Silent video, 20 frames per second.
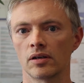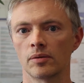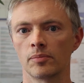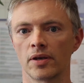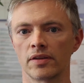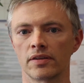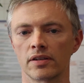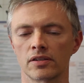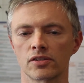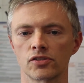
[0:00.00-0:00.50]

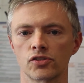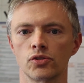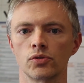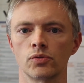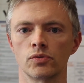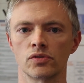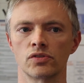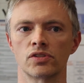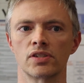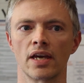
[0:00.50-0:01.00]
I think the
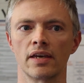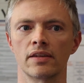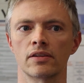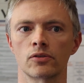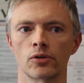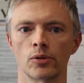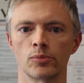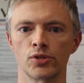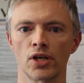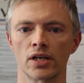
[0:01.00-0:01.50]
students gained
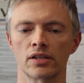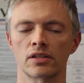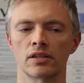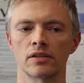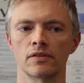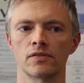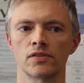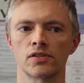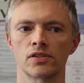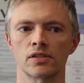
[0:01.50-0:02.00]
their
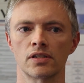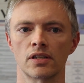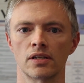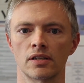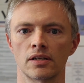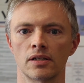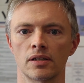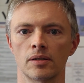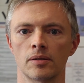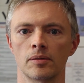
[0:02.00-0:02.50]
objectives.
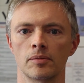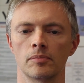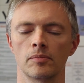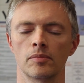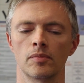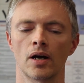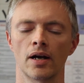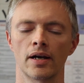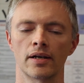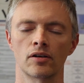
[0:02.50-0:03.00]

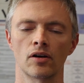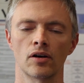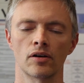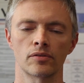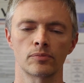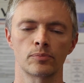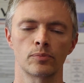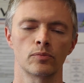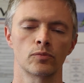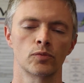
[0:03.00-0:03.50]
I
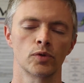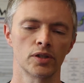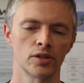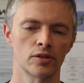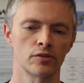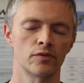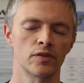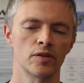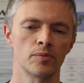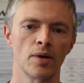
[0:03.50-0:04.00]
got really
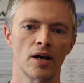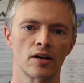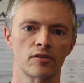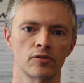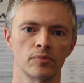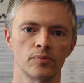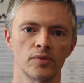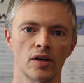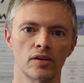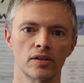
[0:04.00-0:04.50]
good feedback
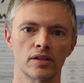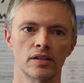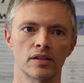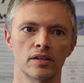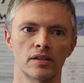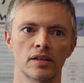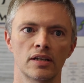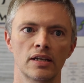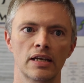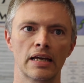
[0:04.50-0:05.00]
from
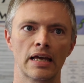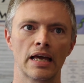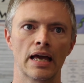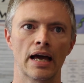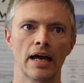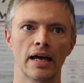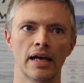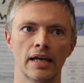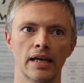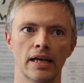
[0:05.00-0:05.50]
Duncan,
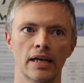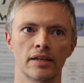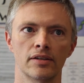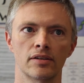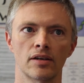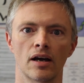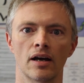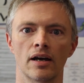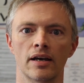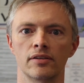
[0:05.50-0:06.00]

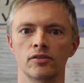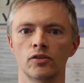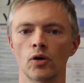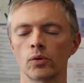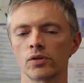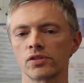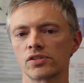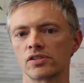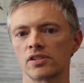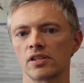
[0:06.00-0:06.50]
and I
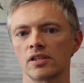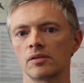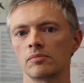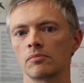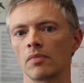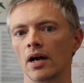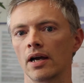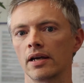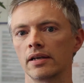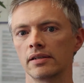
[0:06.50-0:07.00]
noticed in
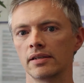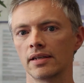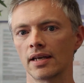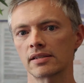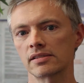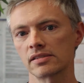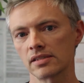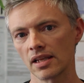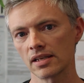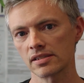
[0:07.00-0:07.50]
my
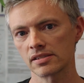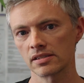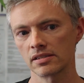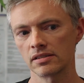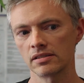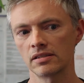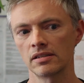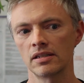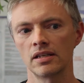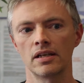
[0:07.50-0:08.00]
next
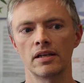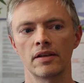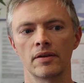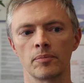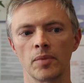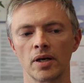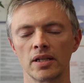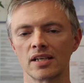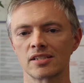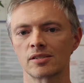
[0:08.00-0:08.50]
lesson,
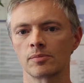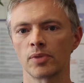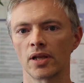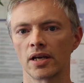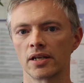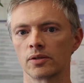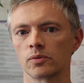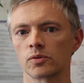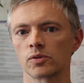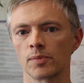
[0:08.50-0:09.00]
my lesson
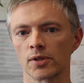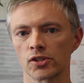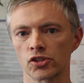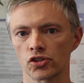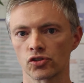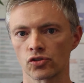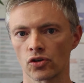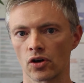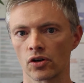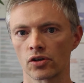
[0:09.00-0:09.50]
planning was much
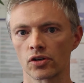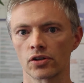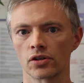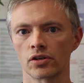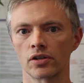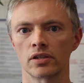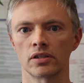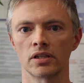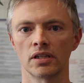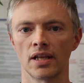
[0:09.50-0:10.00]

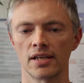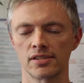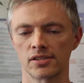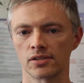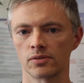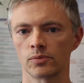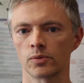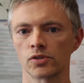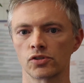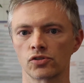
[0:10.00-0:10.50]
stronger, the
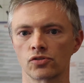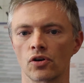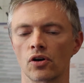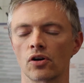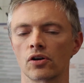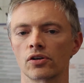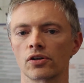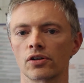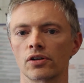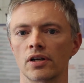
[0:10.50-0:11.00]
lesson was
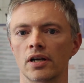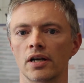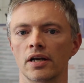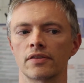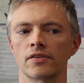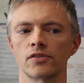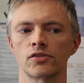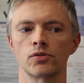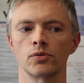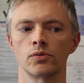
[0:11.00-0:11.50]
stronger,
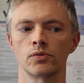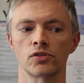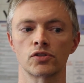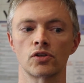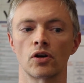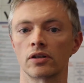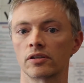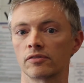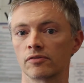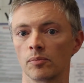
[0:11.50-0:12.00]
and the students
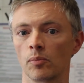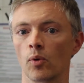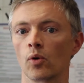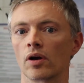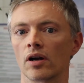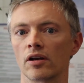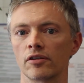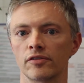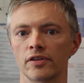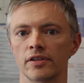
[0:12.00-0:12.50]
got even
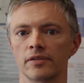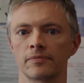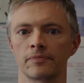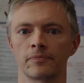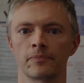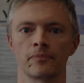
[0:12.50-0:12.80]
more out of it.